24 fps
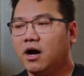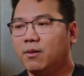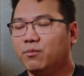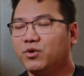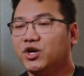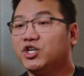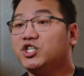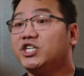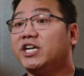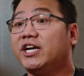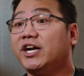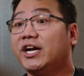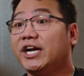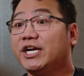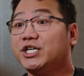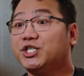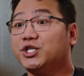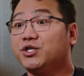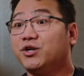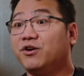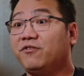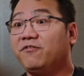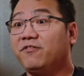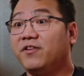
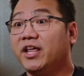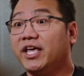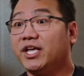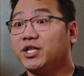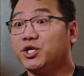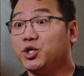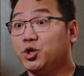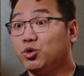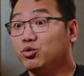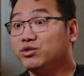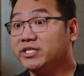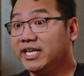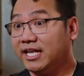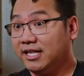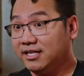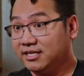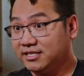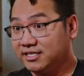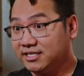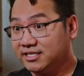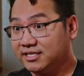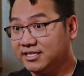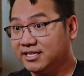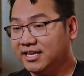regeneration of like new
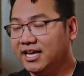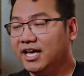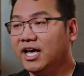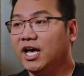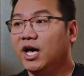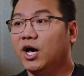cells.